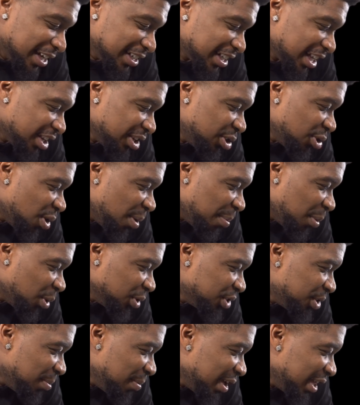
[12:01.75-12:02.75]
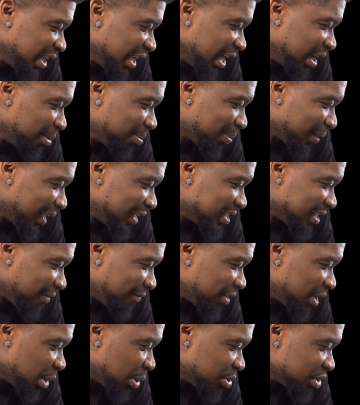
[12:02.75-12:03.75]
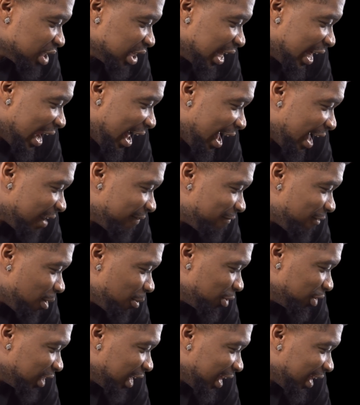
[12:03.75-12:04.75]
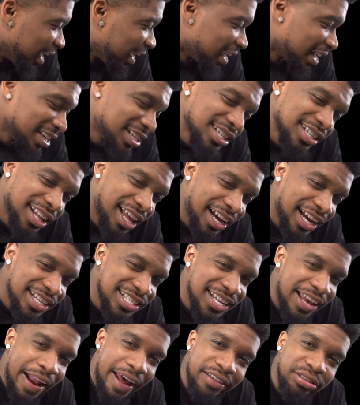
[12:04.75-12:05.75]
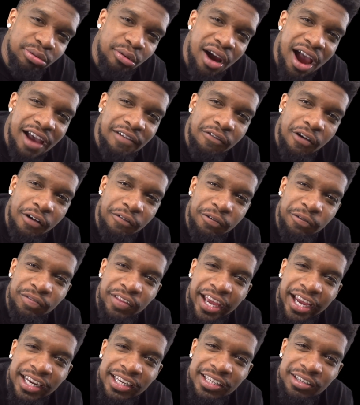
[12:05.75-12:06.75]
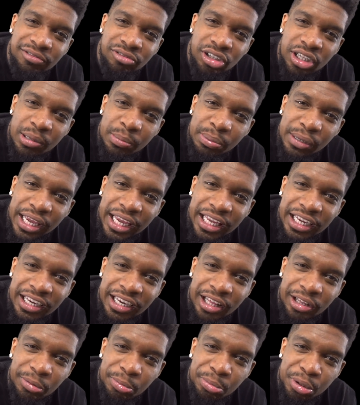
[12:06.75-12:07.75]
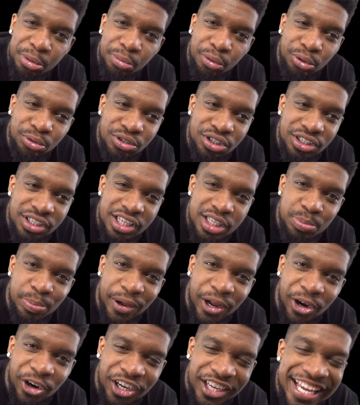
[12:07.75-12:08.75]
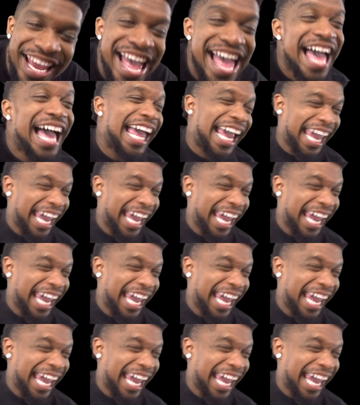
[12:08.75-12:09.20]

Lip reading: man, that's going to do a most humiliating place. That video was lit. I had fun with that. Like I said, I thrive off of negativity and pain and other people's disparity.